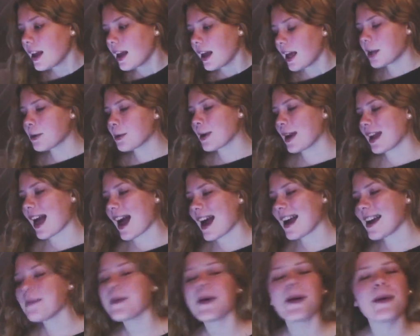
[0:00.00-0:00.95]
Anyway, I
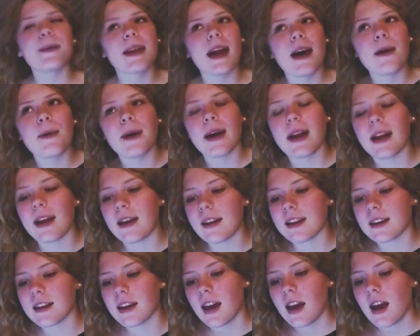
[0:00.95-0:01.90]
am home now
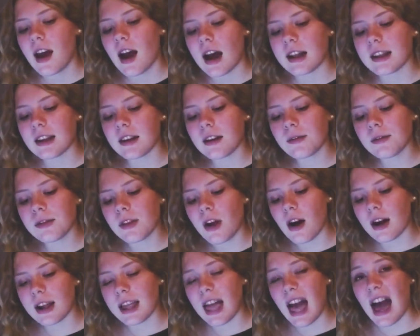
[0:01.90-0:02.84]
and I didn't
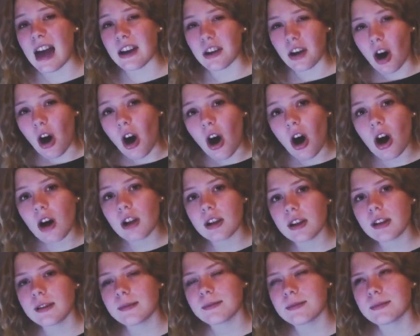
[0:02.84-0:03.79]
vlog at
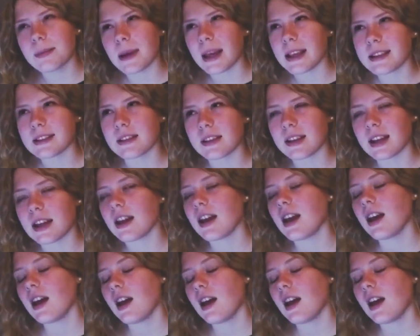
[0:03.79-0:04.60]
all, basically.